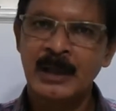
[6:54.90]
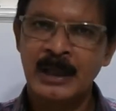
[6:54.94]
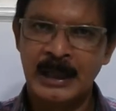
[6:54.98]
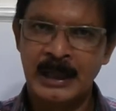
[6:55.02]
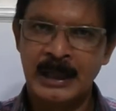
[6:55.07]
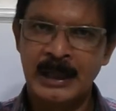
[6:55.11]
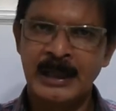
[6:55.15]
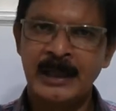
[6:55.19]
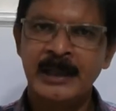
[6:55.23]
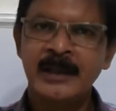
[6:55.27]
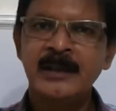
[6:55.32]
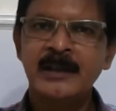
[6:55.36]

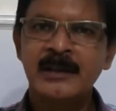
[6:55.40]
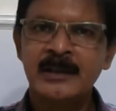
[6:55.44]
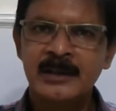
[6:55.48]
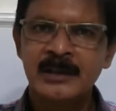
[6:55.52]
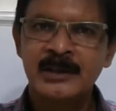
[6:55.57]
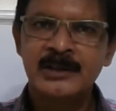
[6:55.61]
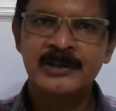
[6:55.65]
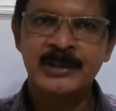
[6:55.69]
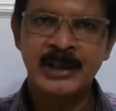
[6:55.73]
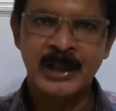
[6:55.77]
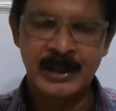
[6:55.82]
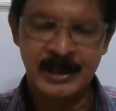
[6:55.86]
and
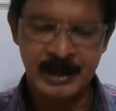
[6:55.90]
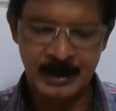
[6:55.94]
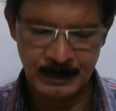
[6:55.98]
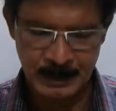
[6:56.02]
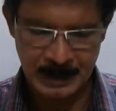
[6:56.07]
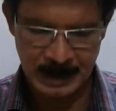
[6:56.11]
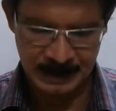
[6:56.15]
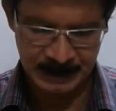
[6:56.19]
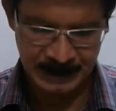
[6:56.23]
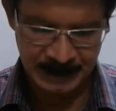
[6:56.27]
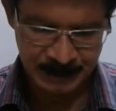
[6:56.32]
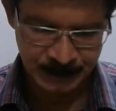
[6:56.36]
send her
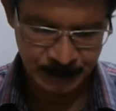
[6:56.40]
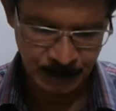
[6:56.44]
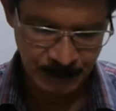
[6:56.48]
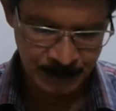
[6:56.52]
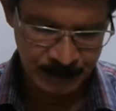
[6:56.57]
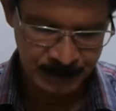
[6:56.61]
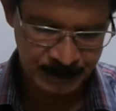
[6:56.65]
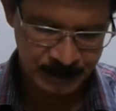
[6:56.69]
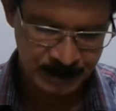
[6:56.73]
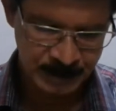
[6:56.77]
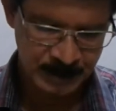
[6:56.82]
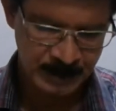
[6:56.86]
back. That's what
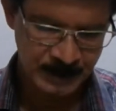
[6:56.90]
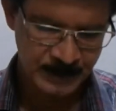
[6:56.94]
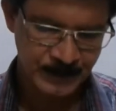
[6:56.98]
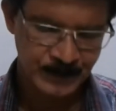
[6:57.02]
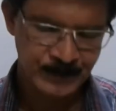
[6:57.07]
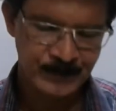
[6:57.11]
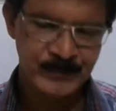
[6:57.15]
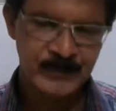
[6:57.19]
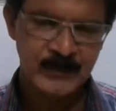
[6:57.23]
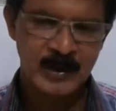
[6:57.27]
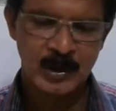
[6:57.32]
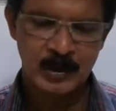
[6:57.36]
he's saying.
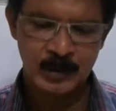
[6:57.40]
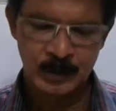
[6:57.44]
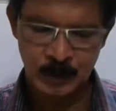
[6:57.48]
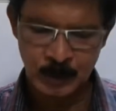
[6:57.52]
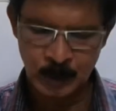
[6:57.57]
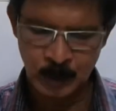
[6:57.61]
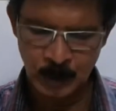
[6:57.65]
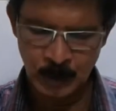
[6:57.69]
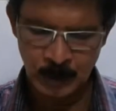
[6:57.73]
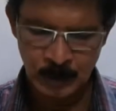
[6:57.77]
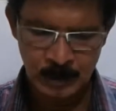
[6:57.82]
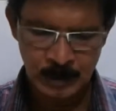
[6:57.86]

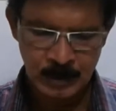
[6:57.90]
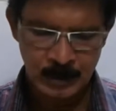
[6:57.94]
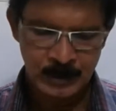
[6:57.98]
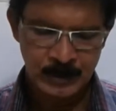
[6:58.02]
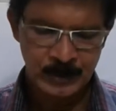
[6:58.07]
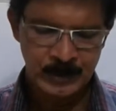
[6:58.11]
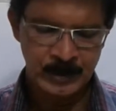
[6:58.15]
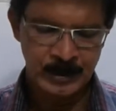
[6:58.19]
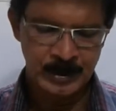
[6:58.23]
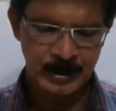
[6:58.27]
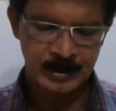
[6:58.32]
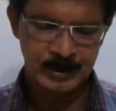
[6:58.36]
So,
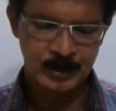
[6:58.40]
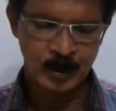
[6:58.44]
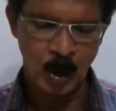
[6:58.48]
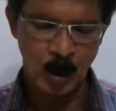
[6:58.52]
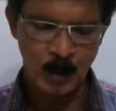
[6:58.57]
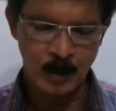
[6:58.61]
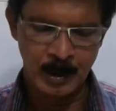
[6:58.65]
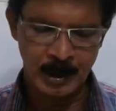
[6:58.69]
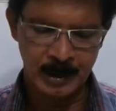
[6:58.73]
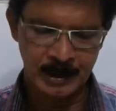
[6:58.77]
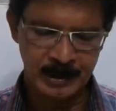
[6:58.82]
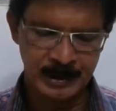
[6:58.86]
serious
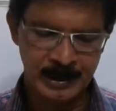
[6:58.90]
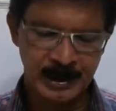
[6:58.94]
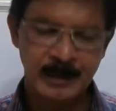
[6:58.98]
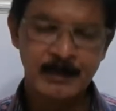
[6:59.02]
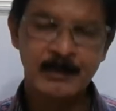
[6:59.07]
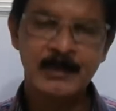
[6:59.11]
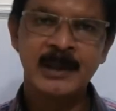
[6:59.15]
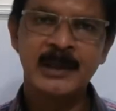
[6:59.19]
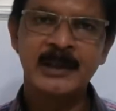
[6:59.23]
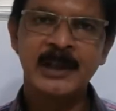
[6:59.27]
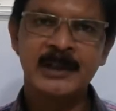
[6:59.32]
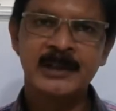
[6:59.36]
Robert,
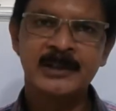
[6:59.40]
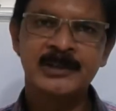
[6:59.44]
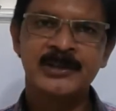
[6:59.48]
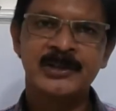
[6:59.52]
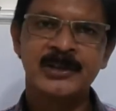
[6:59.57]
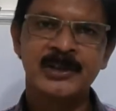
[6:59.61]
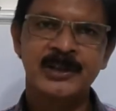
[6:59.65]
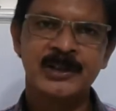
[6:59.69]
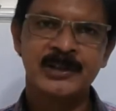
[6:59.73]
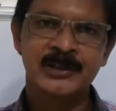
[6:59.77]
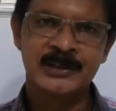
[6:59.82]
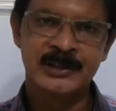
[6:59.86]
grimly, that is
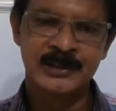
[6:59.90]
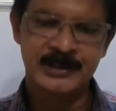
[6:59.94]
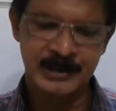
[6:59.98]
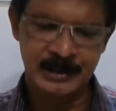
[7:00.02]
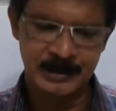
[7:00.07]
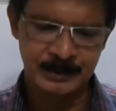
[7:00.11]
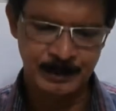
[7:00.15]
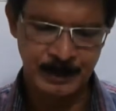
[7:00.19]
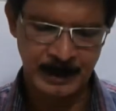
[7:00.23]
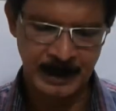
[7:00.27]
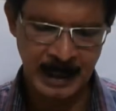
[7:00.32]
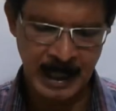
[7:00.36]
seriously
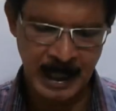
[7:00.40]
says,